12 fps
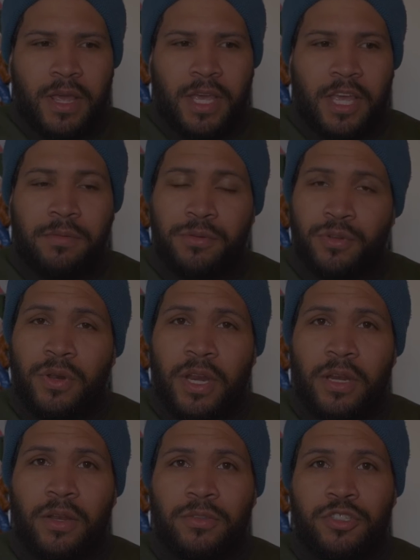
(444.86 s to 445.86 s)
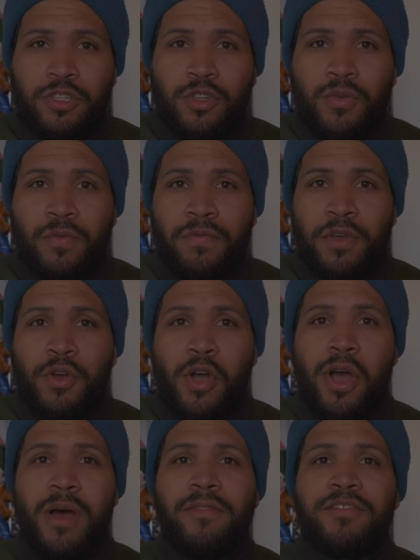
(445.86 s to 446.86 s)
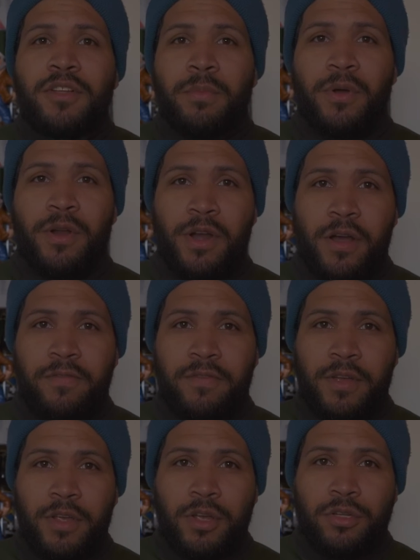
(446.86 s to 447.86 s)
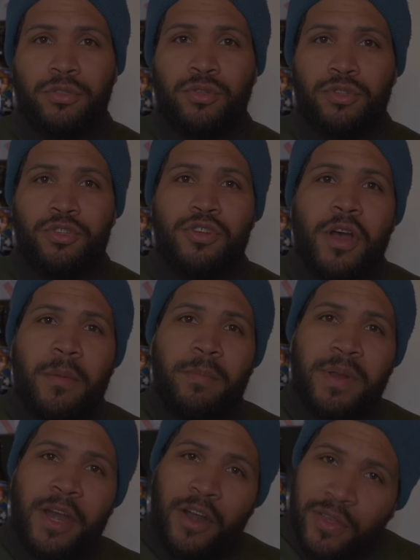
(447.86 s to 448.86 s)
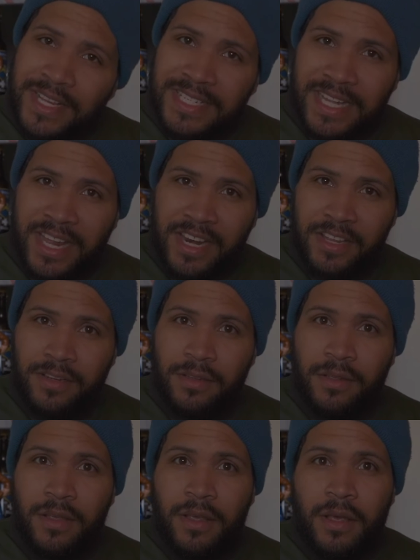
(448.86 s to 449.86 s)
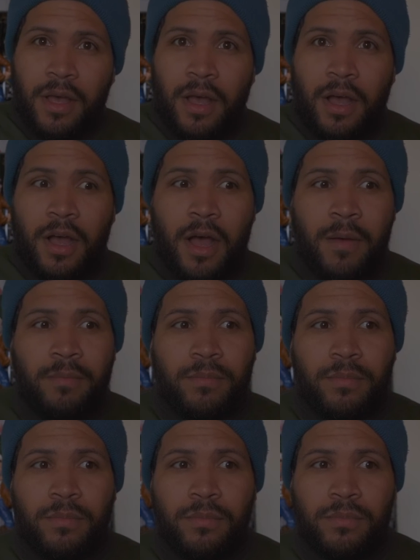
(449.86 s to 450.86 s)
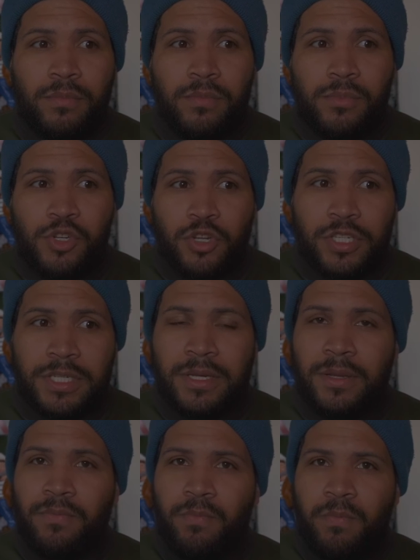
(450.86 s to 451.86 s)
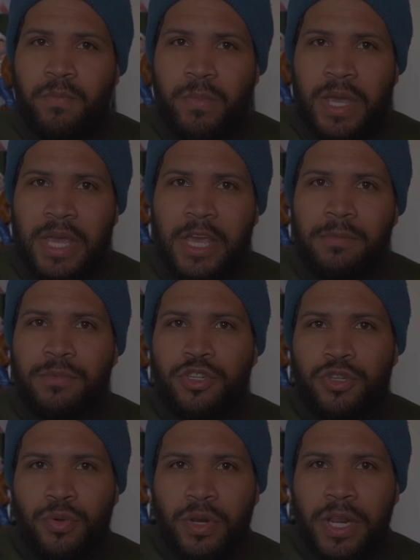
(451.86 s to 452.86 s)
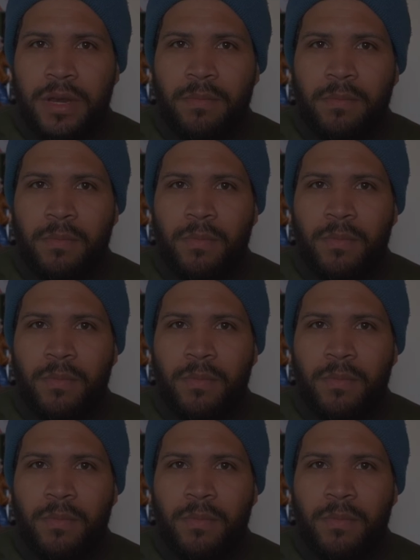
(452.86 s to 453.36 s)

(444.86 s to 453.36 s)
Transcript: Keep shooting until you feel comfortable enough to jump in another setting. Um, just keep shooting